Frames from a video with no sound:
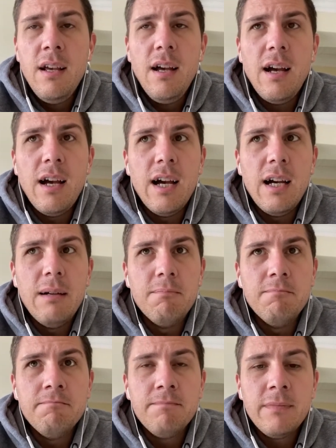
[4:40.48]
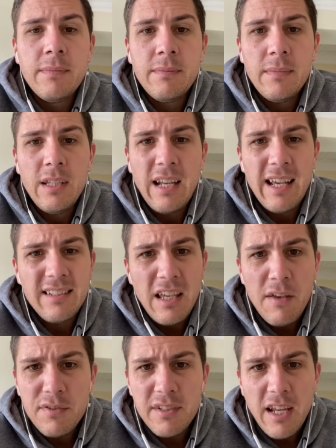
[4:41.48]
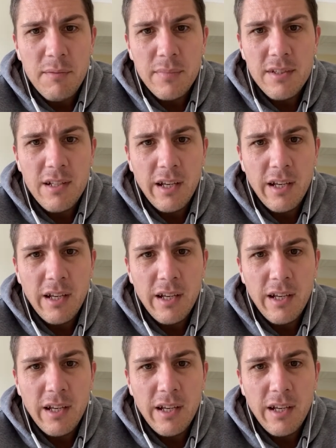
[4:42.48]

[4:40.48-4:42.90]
It has if statements,